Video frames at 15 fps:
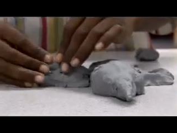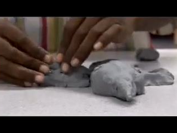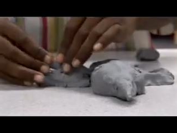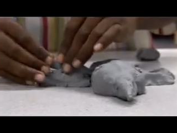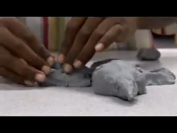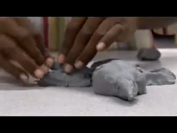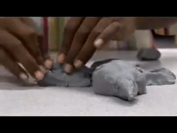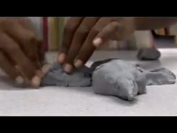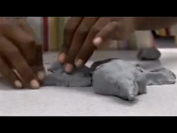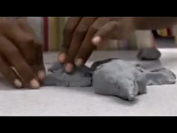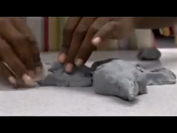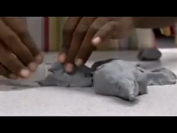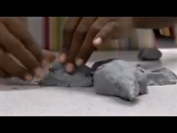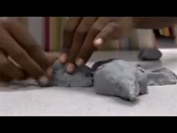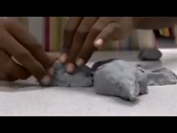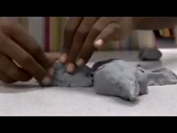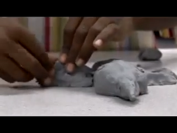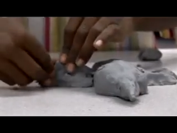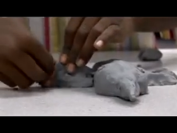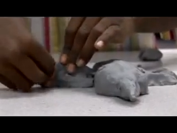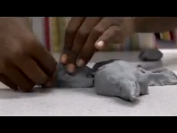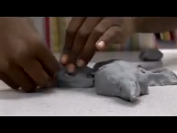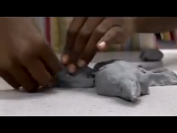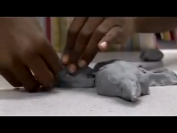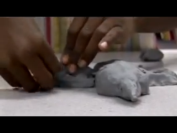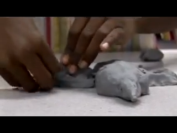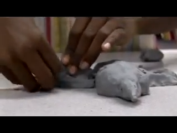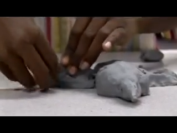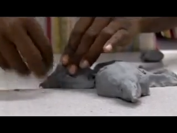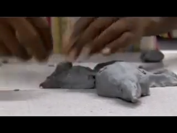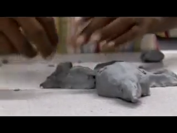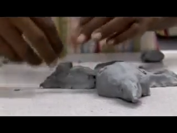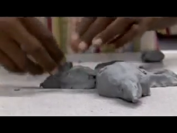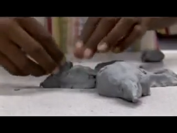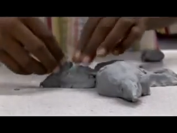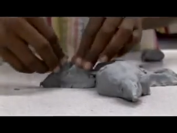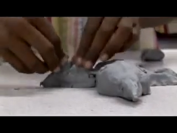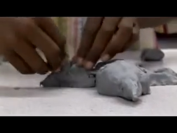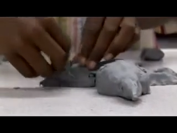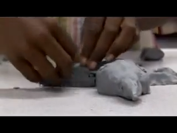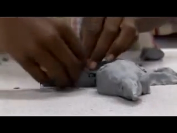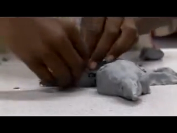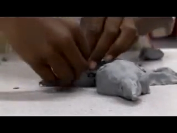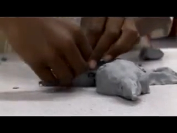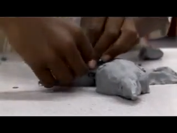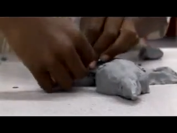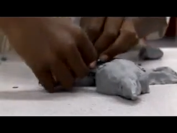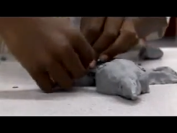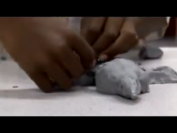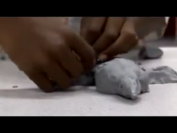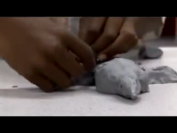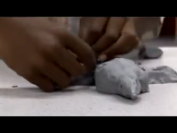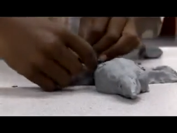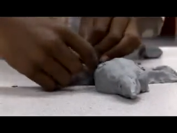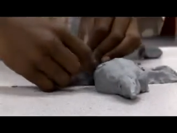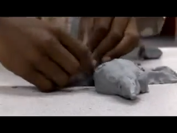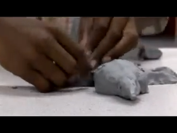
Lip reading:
(no speaker visible)